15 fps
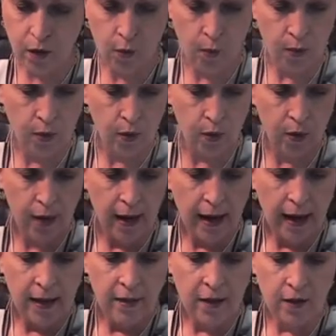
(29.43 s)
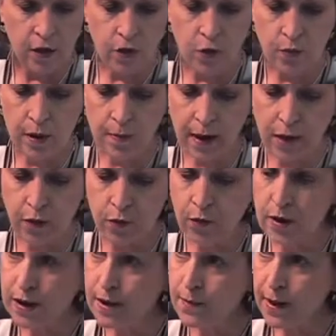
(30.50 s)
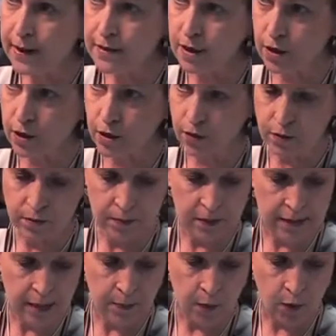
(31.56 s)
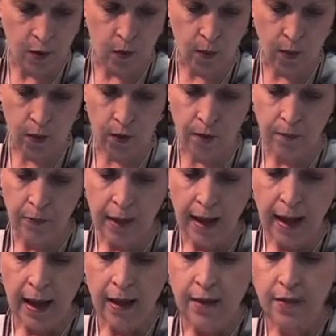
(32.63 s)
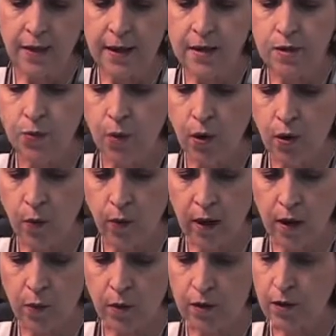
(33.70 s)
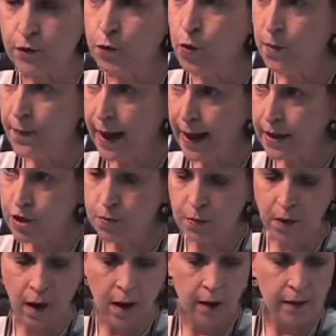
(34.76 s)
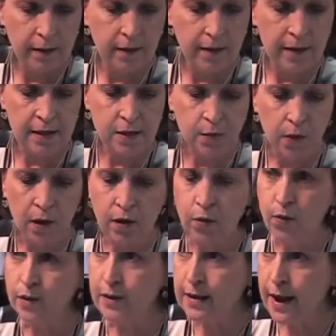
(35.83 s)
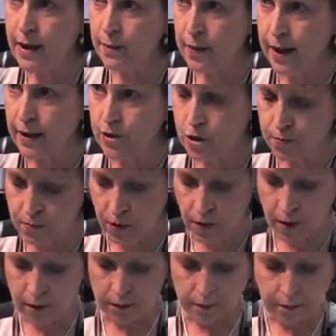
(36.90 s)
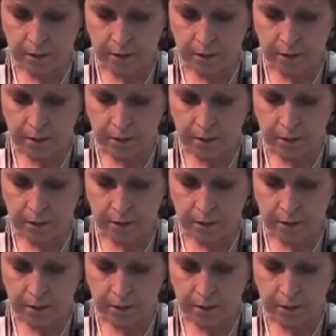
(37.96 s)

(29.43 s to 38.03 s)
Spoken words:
corner than the 3x3 makes a little deeper corner. These work well with a 4-patch block. These work with a 9-patch block.